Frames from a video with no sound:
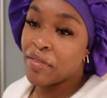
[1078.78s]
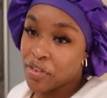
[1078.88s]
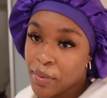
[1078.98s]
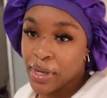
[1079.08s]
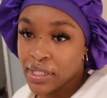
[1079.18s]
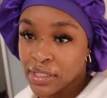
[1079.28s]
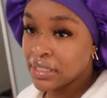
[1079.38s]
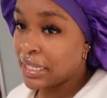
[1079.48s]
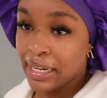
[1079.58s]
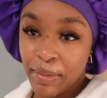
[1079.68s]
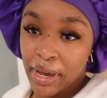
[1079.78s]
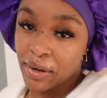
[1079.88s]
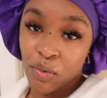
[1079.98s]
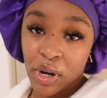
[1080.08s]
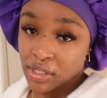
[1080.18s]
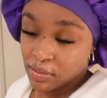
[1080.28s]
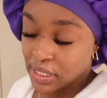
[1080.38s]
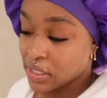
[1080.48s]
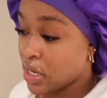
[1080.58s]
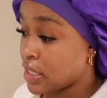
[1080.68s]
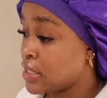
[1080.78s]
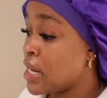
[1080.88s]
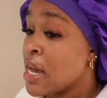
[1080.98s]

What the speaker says: up for a bit, laid in bed, watched some TikToks.